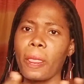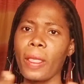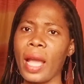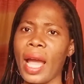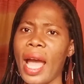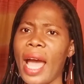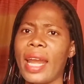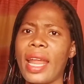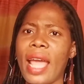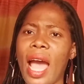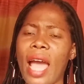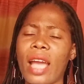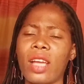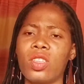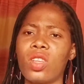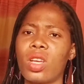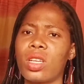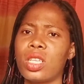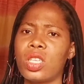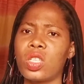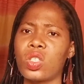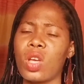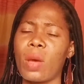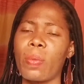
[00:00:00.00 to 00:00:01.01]
anyhow, it
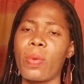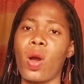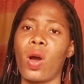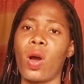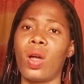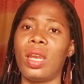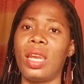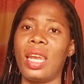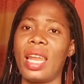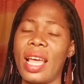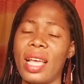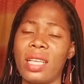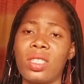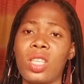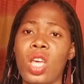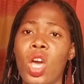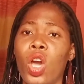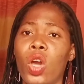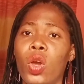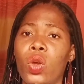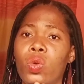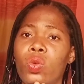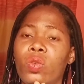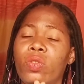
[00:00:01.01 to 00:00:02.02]
doesn't stop you unless
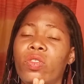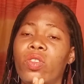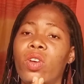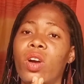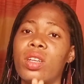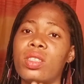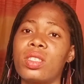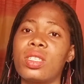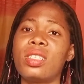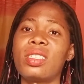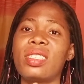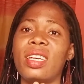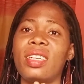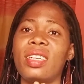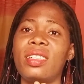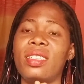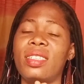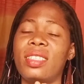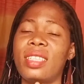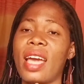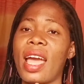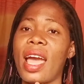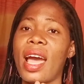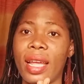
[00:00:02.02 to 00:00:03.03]
you've gotten the
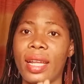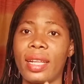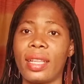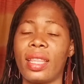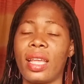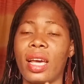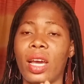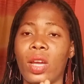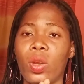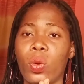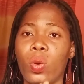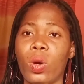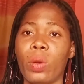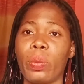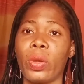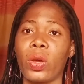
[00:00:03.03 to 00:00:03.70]
desired length that you want,